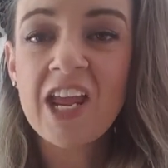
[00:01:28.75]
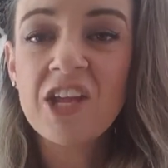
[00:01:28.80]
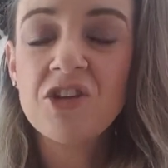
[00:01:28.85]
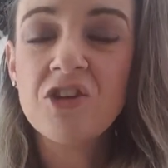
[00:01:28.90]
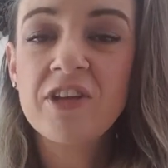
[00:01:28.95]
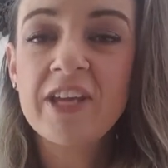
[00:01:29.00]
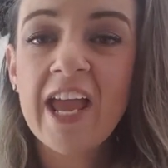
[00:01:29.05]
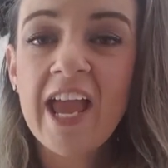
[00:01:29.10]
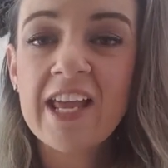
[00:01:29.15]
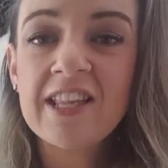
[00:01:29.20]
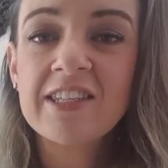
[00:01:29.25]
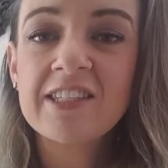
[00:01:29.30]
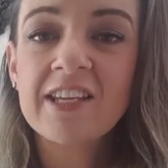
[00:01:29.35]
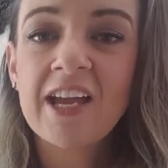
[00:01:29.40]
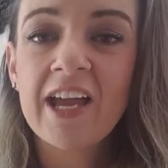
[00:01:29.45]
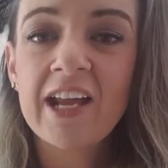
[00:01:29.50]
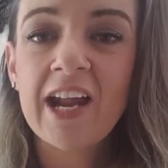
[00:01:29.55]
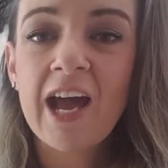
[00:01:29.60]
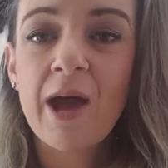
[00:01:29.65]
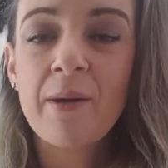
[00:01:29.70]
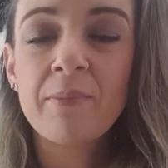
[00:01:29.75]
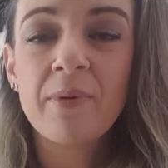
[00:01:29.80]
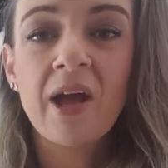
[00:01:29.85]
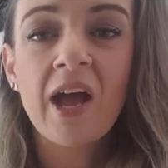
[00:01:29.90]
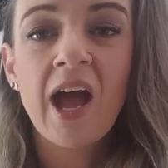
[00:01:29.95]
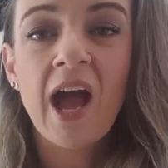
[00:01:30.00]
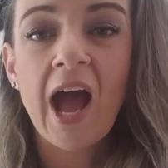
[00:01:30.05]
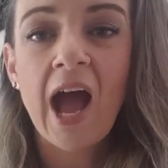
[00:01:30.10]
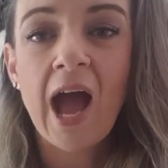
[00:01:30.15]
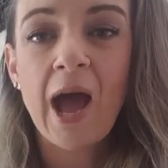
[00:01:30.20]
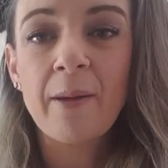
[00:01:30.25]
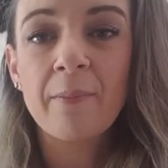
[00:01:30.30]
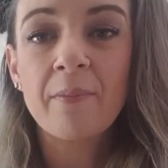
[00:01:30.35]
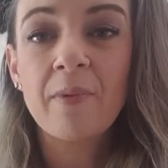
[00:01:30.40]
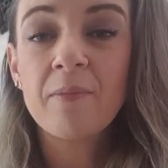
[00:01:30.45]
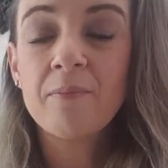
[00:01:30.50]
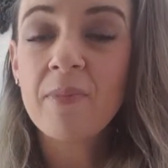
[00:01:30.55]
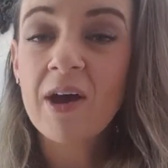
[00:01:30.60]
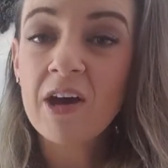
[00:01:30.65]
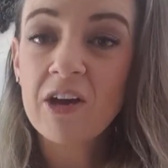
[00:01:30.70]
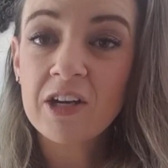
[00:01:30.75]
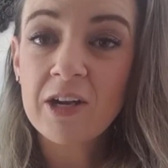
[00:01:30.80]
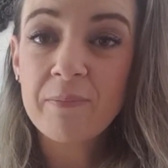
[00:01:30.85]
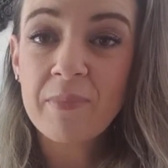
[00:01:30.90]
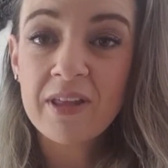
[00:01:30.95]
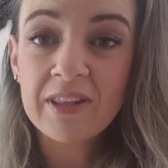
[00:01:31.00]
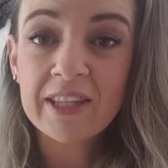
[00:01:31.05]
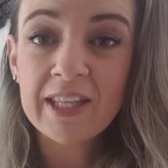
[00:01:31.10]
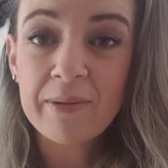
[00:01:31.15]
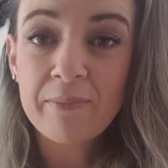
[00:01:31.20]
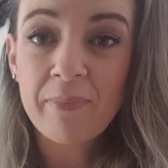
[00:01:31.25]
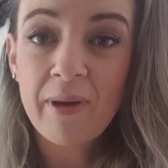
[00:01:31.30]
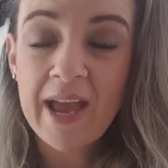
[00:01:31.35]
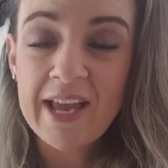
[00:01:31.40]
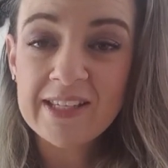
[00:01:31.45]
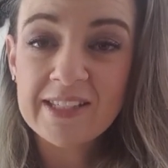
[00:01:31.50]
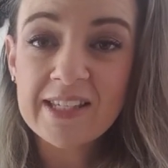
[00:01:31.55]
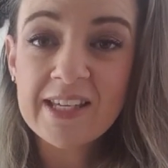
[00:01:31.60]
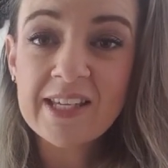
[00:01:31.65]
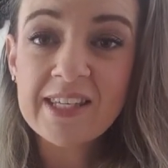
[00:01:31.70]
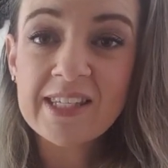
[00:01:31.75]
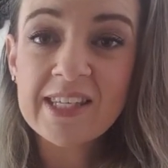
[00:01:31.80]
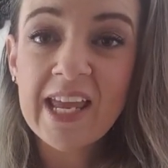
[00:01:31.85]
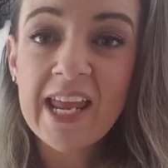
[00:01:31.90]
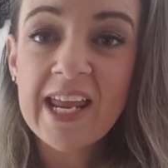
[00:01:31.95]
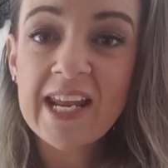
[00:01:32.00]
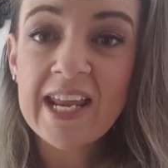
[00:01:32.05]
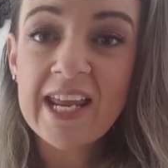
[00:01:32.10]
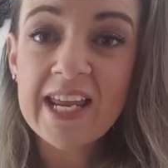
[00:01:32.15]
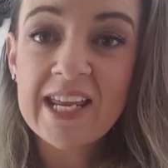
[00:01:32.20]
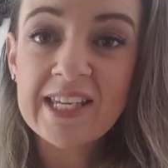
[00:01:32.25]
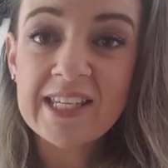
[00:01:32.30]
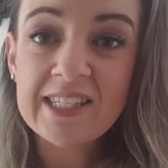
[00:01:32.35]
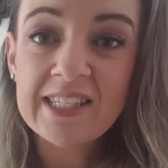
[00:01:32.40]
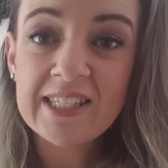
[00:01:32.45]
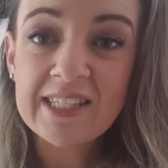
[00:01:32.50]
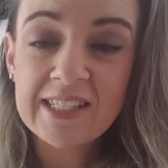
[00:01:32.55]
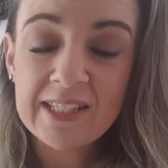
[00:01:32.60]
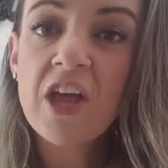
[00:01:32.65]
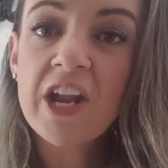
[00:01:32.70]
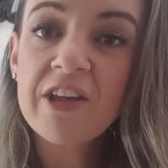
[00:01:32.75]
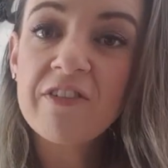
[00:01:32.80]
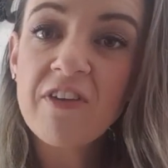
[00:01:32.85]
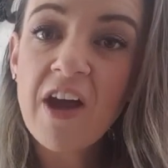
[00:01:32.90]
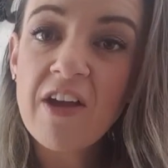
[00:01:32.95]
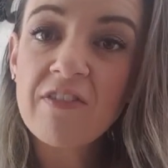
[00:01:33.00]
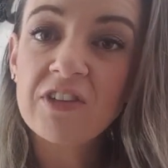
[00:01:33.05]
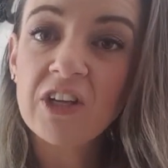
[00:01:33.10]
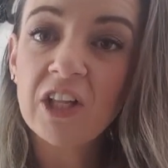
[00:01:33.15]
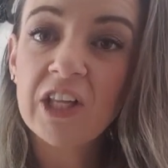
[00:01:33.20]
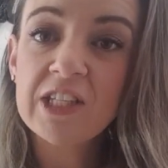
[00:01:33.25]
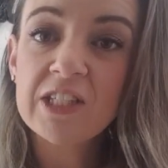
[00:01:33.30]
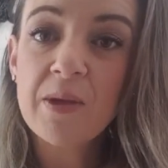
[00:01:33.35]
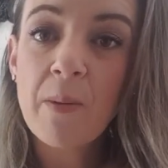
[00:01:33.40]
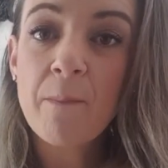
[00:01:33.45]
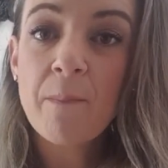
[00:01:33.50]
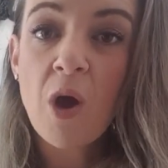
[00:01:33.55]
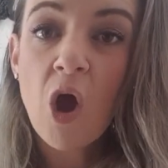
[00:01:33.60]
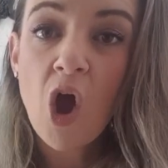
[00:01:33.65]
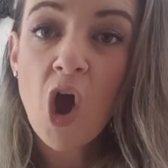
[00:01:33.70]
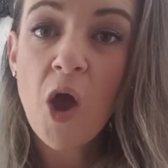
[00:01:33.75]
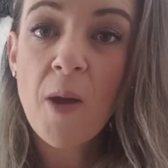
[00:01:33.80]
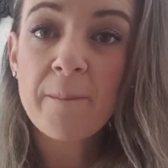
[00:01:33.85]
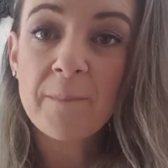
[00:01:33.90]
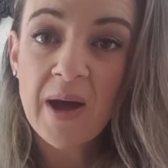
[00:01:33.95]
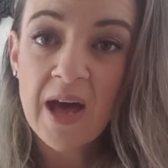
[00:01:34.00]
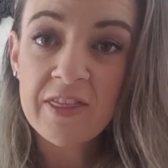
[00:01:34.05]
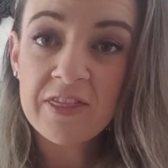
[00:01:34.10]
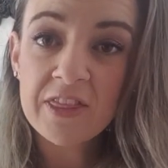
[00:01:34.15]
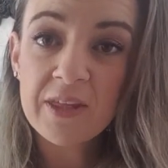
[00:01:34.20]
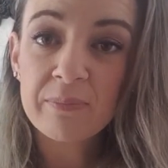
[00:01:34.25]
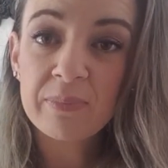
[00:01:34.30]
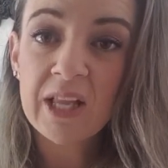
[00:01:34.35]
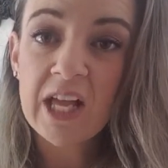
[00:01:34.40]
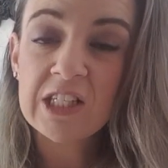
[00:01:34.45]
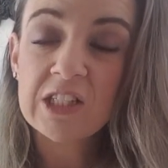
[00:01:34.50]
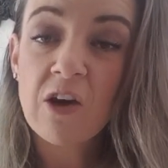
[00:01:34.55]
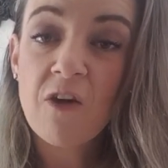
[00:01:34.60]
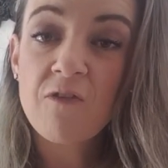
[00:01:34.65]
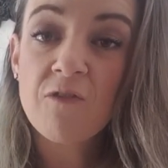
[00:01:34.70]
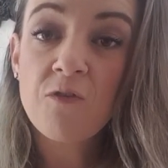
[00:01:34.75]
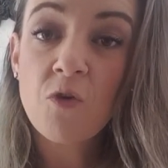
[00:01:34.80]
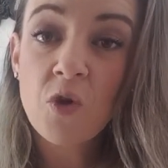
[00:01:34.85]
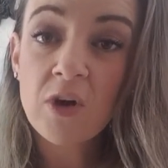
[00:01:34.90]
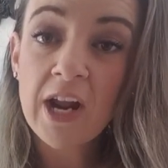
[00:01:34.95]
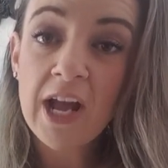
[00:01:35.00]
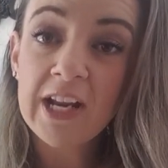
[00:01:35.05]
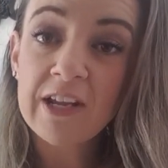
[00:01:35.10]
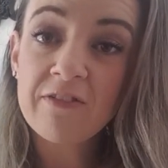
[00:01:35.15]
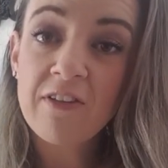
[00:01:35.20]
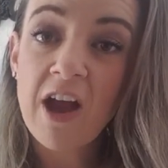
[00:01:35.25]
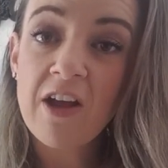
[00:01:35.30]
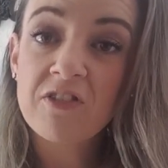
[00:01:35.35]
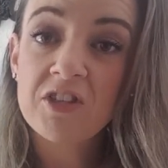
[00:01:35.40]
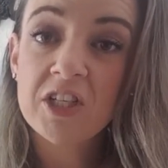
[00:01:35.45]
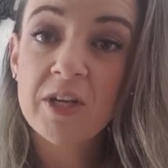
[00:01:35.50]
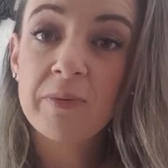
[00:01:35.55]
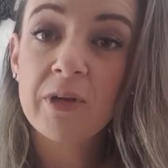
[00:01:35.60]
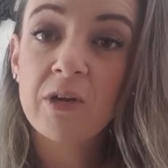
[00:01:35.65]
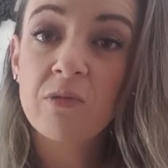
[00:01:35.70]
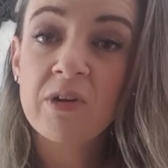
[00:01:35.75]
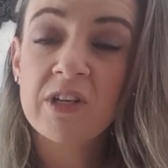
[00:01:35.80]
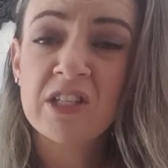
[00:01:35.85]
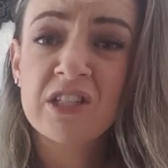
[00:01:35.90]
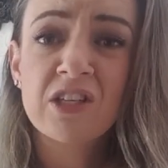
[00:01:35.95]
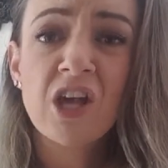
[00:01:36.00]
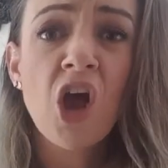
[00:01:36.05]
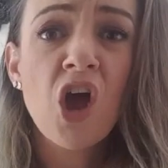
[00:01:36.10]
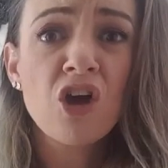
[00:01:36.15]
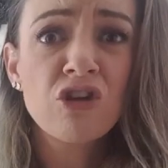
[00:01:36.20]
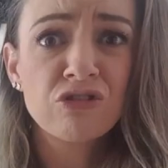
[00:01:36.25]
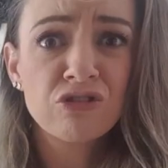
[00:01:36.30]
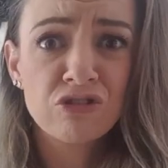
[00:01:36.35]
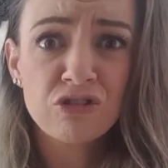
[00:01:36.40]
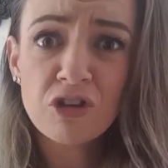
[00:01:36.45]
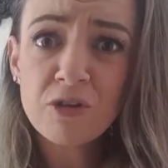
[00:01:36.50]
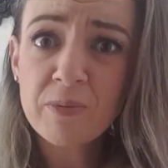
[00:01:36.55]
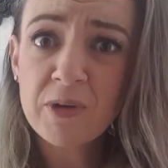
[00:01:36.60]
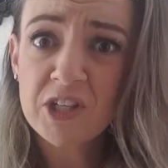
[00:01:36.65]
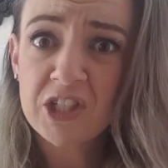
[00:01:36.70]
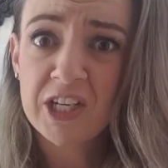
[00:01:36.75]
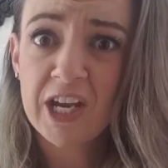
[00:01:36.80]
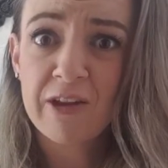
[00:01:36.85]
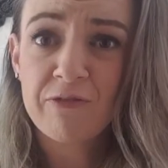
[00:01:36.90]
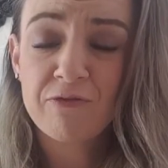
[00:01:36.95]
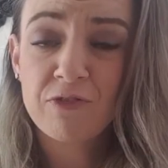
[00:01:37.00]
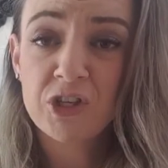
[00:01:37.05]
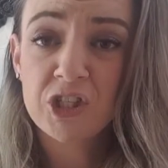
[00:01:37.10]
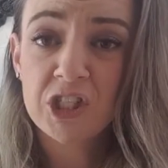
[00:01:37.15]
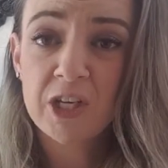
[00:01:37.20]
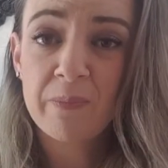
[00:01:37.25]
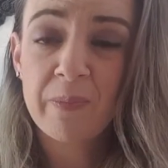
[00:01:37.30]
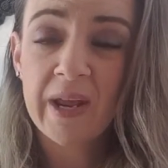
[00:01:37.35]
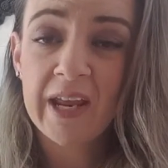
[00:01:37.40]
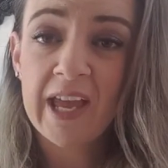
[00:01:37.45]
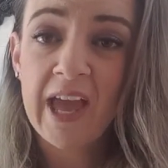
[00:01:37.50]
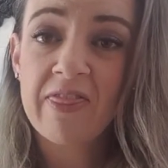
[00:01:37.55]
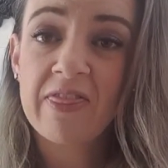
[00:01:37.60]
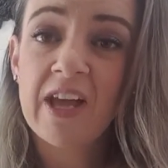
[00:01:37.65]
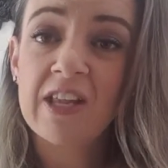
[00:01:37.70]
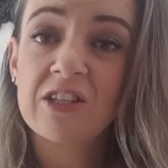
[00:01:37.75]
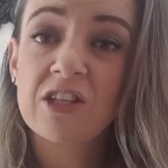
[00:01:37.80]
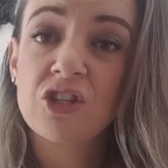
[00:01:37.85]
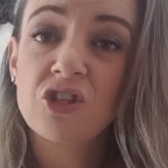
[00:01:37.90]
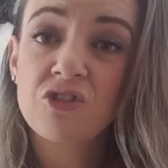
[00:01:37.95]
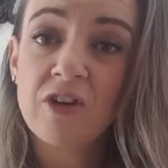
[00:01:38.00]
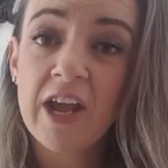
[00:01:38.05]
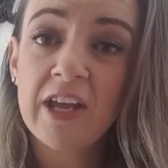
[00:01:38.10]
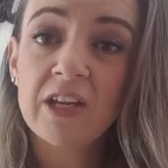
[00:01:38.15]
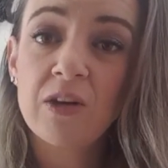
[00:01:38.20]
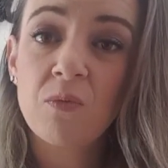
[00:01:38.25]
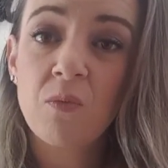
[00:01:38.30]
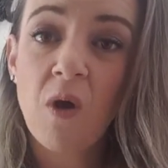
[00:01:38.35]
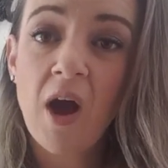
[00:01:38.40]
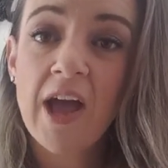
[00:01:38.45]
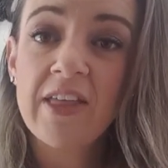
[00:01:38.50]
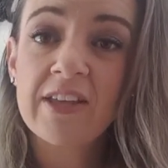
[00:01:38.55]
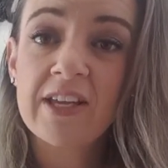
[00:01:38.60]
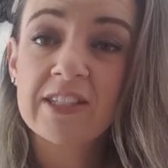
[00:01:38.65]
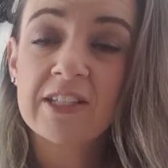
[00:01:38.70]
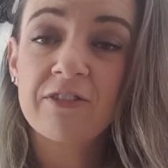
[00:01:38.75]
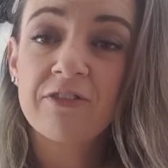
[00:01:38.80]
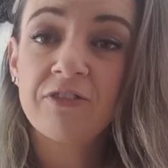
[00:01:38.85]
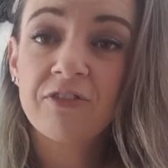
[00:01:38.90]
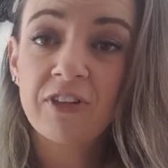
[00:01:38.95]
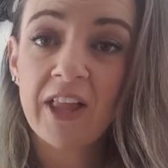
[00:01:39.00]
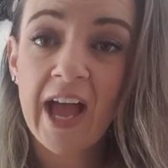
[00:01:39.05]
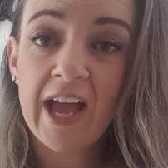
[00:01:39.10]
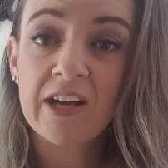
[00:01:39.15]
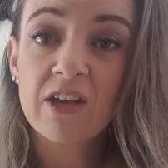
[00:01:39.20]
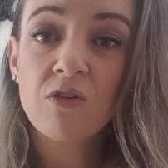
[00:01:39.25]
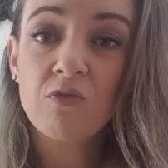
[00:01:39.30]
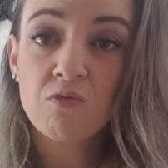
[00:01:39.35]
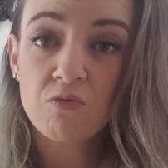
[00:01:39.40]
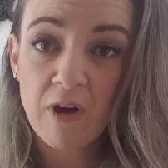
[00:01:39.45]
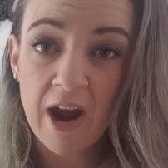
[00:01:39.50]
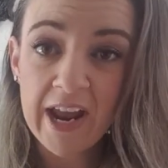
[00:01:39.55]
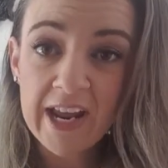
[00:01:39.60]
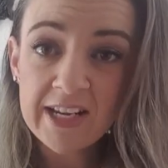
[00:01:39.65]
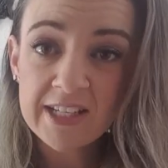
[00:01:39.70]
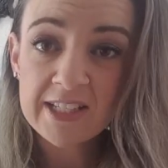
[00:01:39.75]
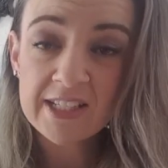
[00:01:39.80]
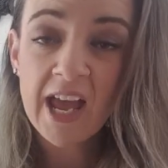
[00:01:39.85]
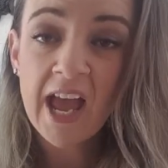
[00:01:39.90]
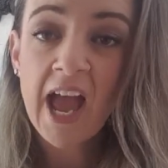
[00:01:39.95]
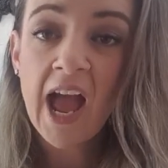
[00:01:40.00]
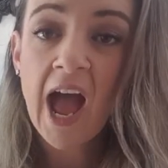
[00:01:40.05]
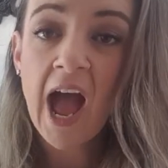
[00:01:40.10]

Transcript: You can sign up on a monthly basis. It is $35 per month plus $4.95 shipping, which is super cheap for shipping, and that's Australia wide. That's a flat rate.